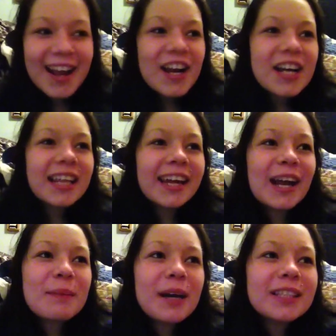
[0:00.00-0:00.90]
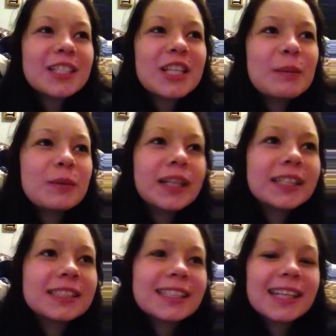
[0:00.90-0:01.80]
Good thing I bought the cheap
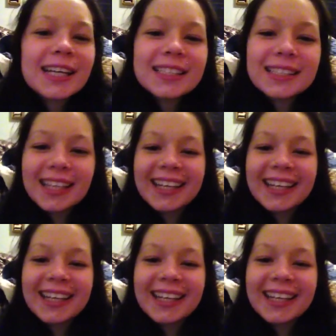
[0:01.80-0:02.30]
pregnancy test.